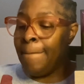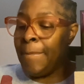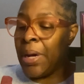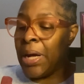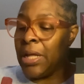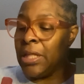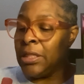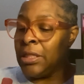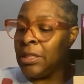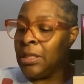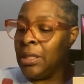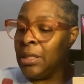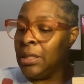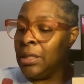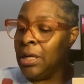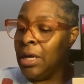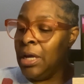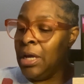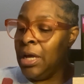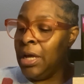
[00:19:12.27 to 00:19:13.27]
But
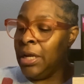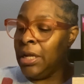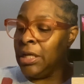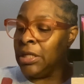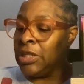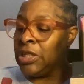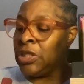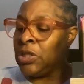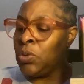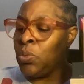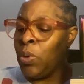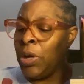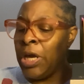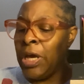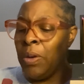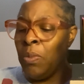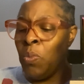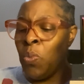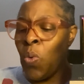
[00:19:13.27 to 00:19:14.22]
it is sweet,